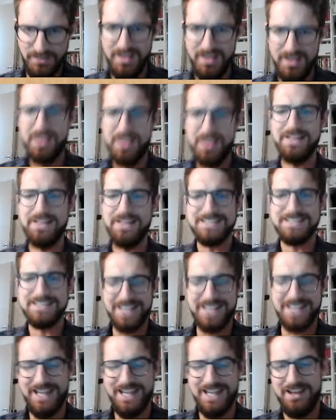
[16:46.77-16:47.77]
That
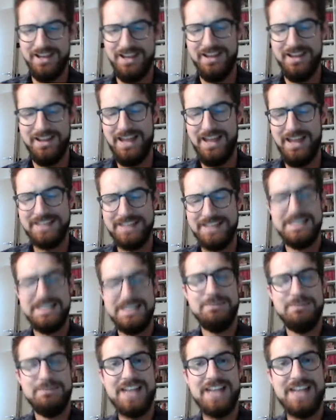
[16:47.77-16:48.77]
said, it
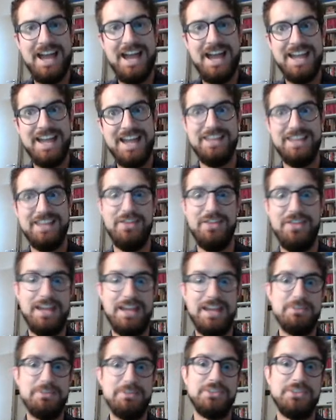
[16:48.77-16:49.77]
seems like the
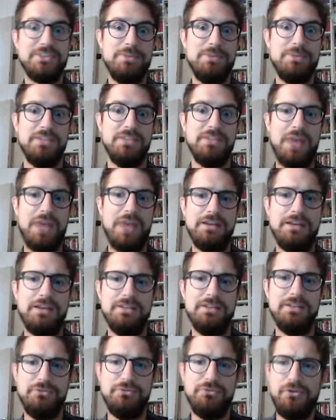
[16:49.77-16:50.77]
game is scripted, right?
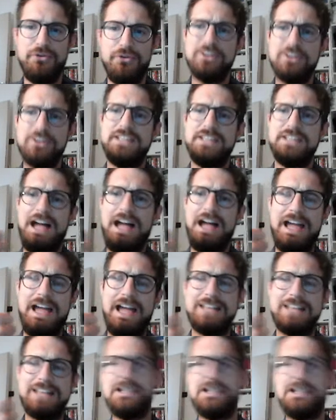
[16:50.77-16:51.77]
The first guy
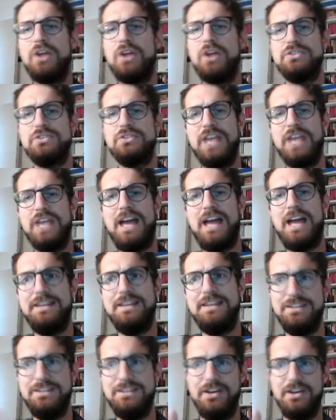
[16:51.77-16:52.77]
is going to get
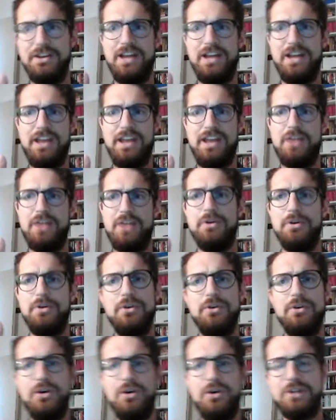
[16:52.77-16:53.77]
either an
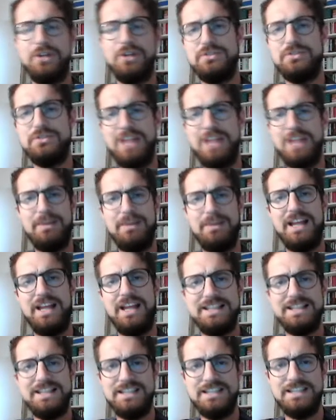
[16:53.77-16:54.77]
arrow or two
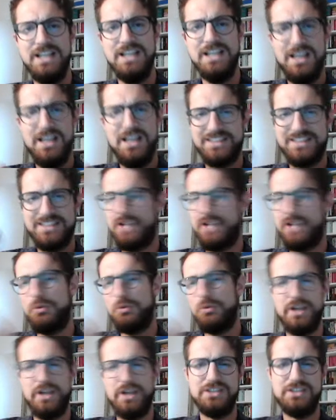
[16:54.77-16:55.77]
tablets, the
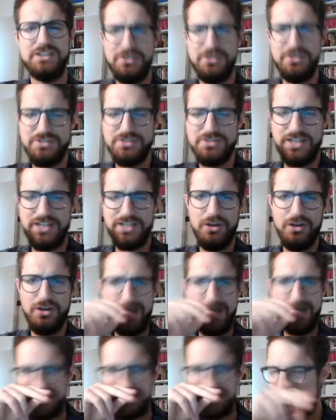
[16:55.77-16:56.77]
second one is going to take
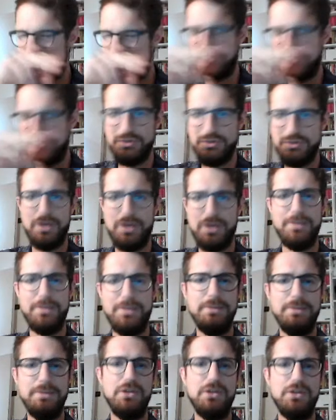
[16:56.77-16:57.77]
coins, the other two are
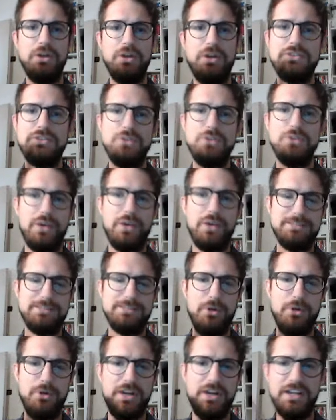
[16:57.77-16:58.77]
maybe going to go
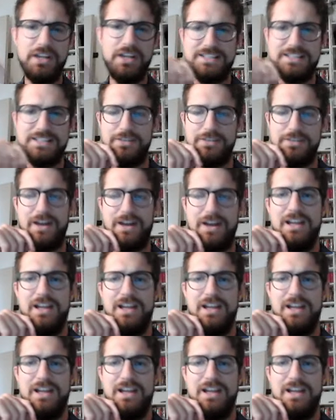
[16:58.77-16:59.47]
exploring, etc.